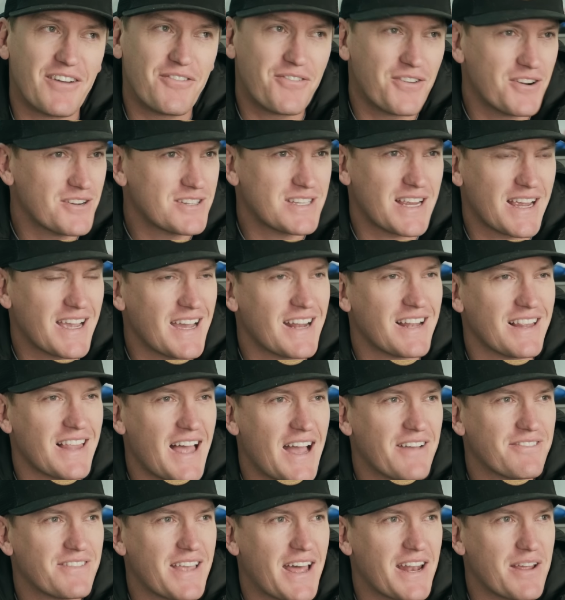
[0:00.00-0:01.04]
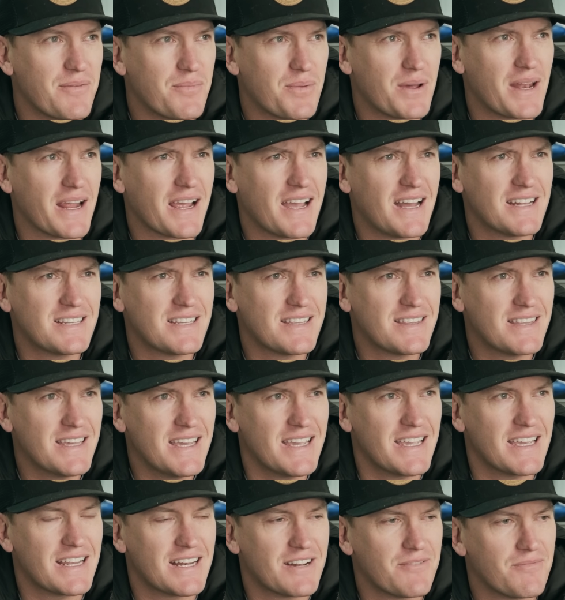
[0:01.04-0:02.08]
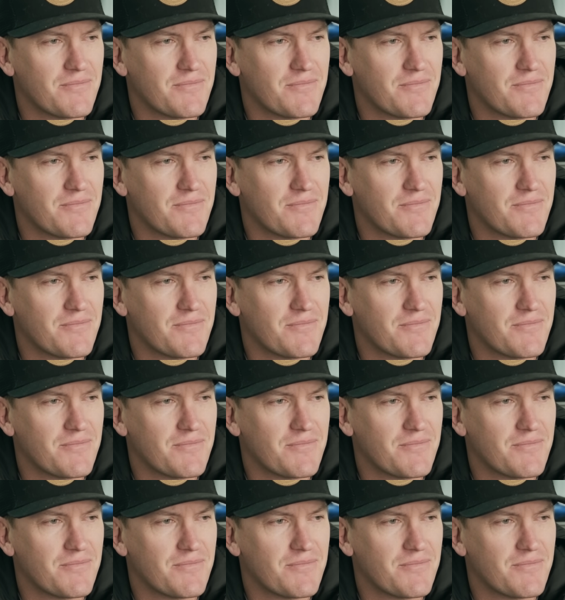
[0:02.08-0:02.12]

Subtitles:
first I kind of laughed at it, but I got to thinking, I'm